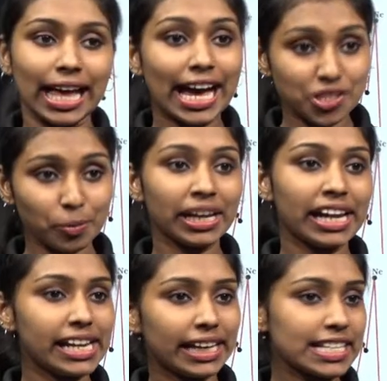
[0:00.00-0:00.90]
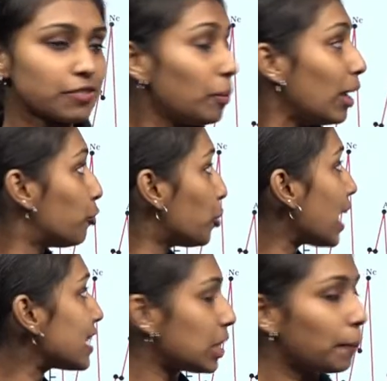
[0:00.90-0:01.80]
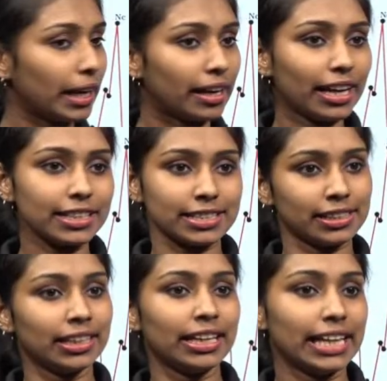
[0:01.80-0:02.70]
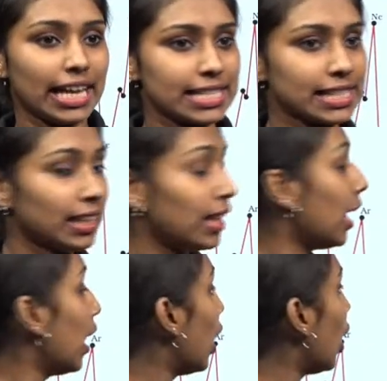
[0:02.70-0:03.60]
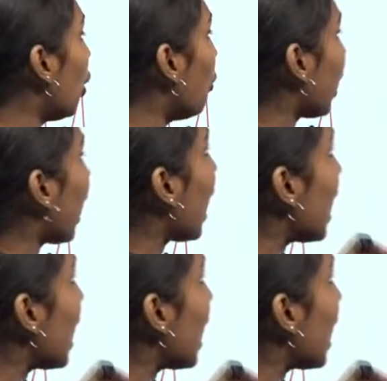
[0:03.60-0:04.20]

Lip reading: Atomic radii decreases from left to right in a period, right? Yes. Okay.